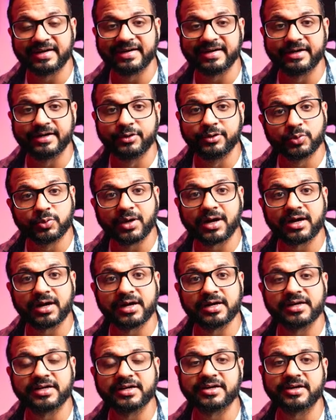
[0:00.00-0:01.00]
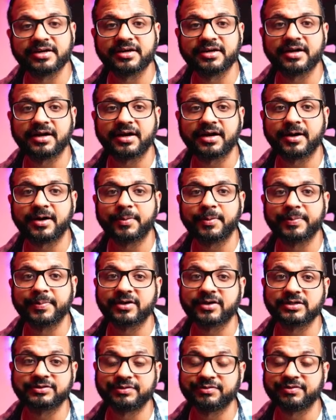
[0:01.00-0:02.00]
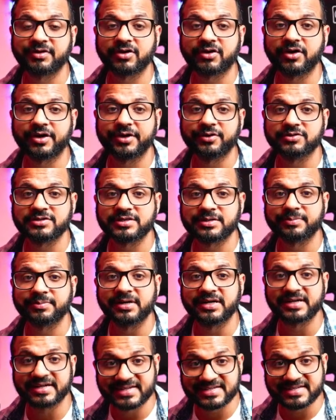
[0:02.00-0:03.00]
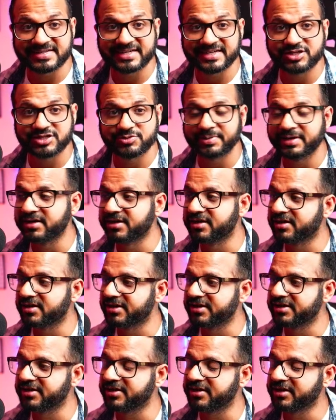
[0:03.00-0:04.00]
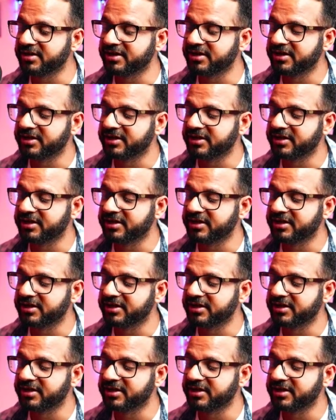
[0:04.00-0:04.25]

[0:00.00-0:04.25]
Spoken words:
do earlier because we were not using multi-stage build earlier.